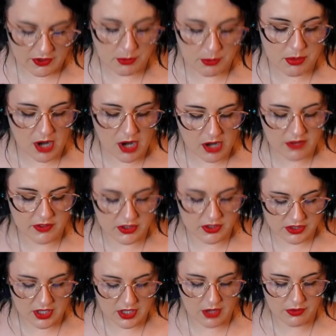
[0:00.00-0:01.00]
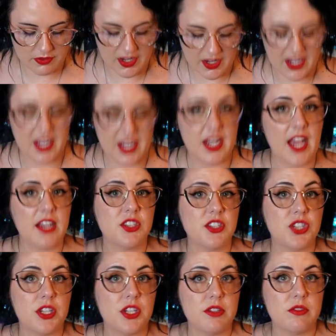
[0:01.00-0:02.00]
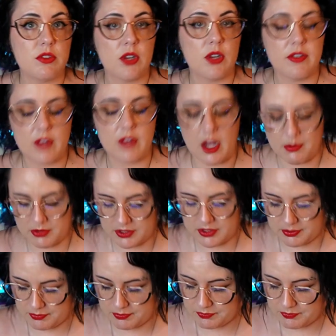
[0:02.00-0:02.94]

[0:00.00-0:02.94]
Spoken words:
feel proud of yourself and connection. Three of Cups.